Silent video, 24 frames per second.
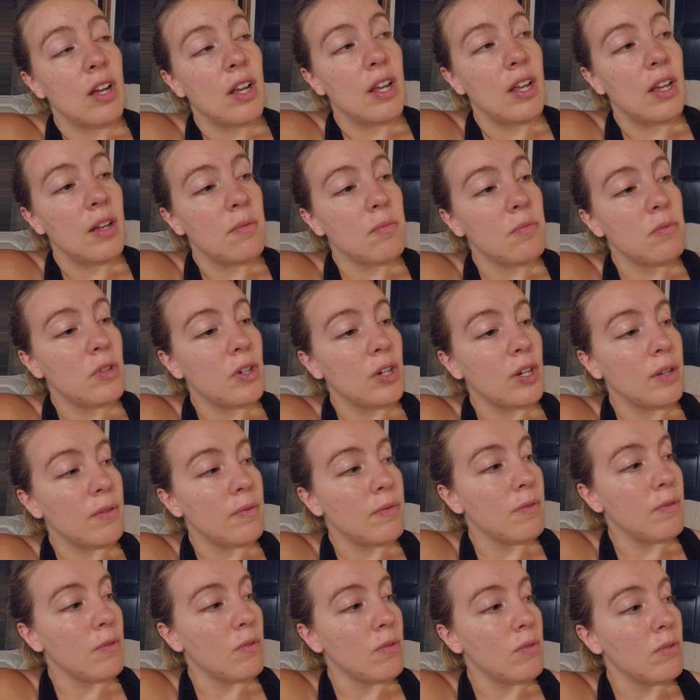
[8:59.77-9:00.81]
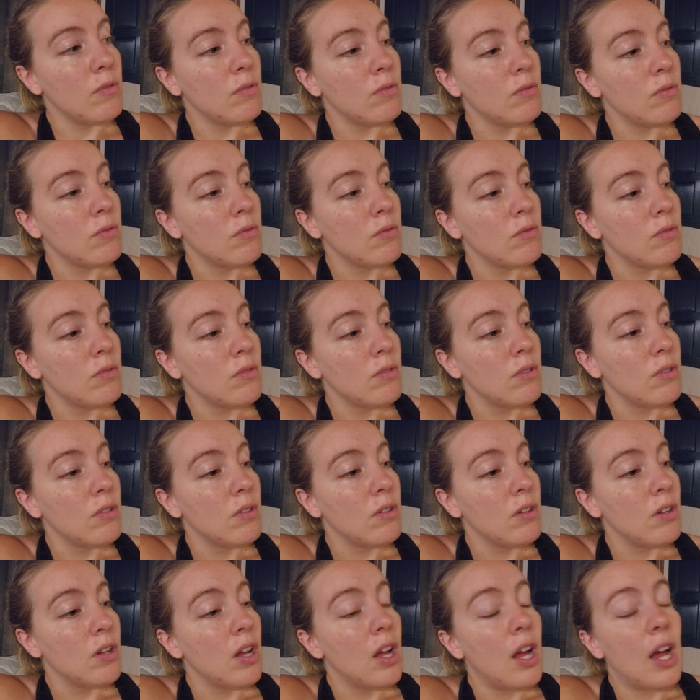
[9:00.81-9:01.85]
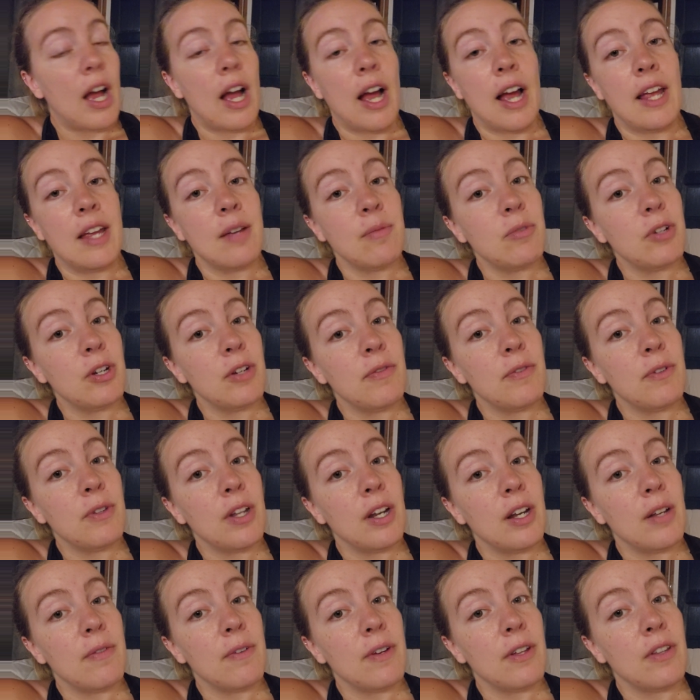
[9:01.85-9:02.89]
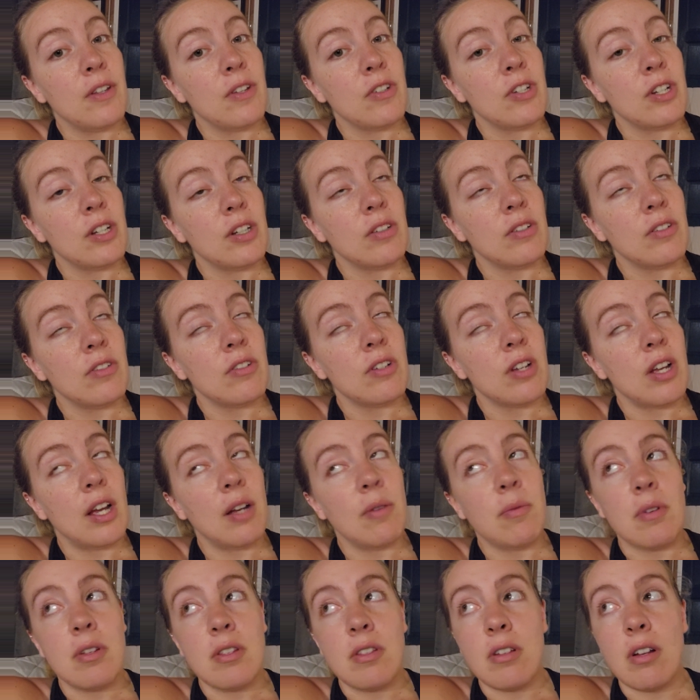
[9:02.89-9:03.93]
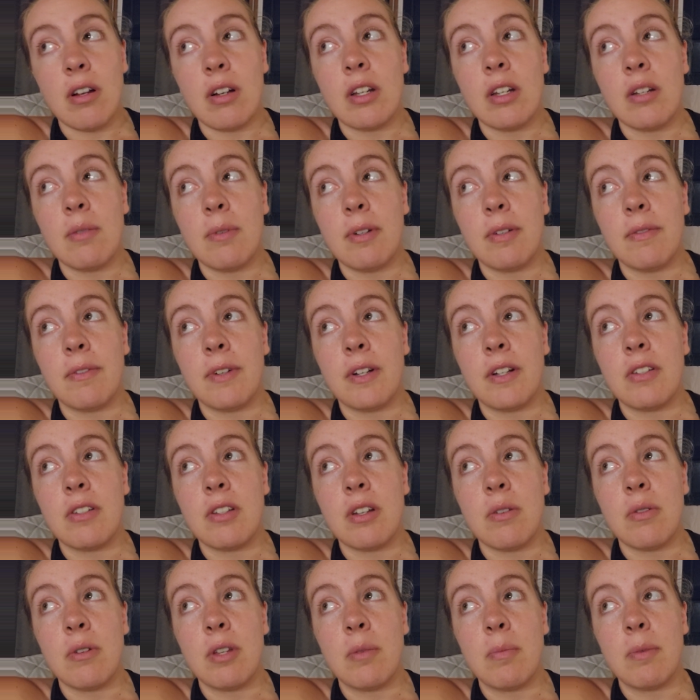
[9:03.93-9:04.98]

am grateful. I am grateful that I found the challenge. I was talking to my friend Tony